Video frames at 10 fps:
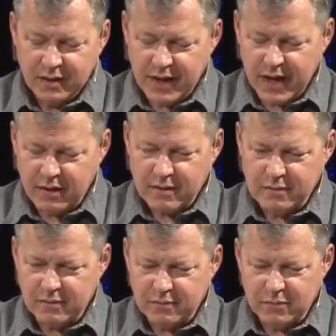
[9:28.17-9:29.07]
Now,
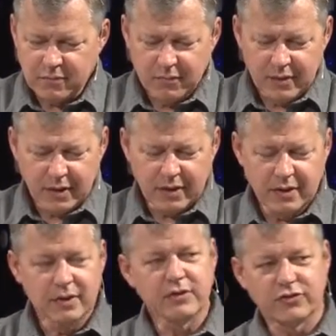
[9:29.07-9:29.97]

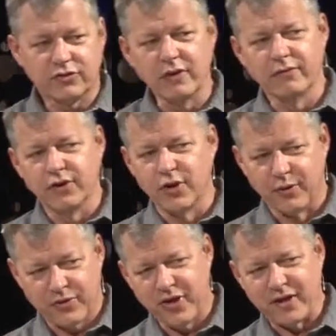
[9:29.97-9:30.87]
some of you
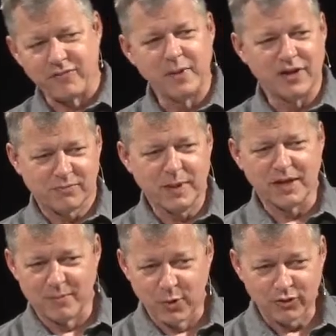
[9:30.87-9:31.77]
don't think of me as
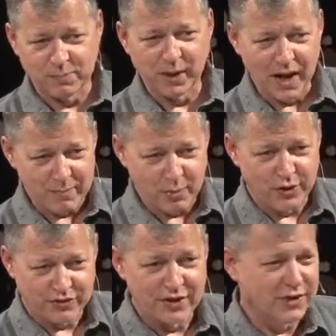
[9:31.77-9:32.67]
being the most polite
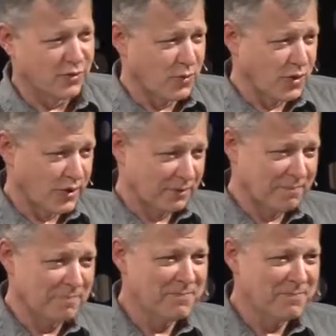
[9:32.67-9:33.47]
person in the world,